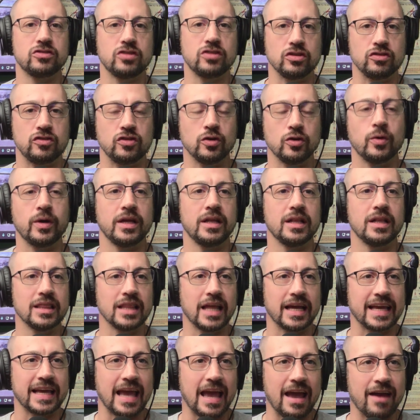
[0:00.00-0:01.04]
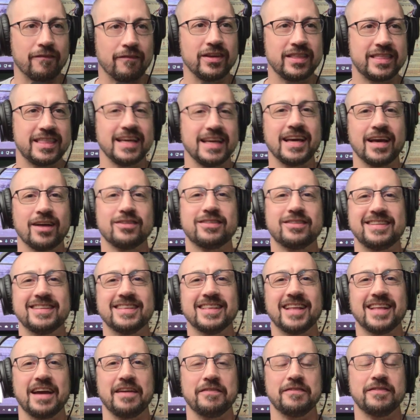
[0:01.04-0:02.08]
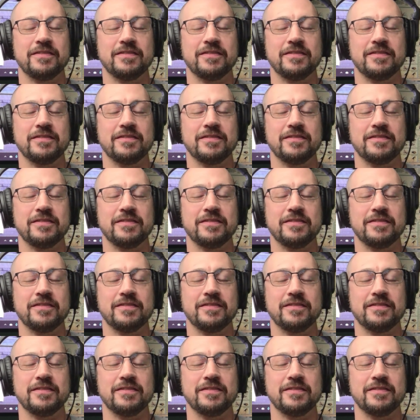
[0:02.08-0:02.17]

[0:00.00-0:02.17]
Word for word: to do it, like everything else in life.